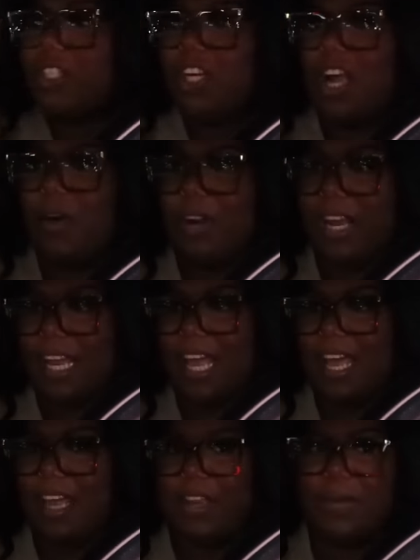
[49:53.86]
show y'all what I
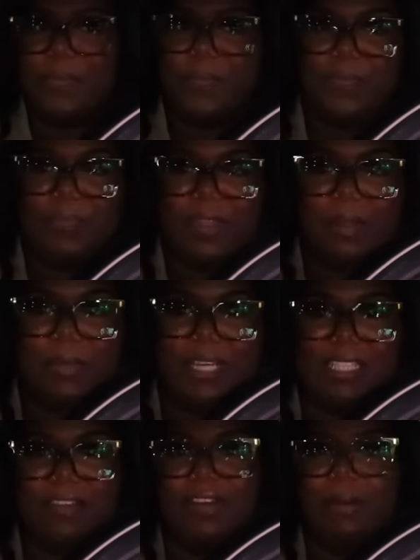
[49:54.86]
got.
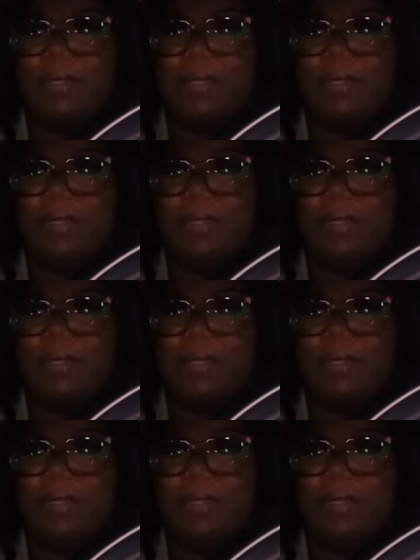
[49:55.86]
because I'm gonna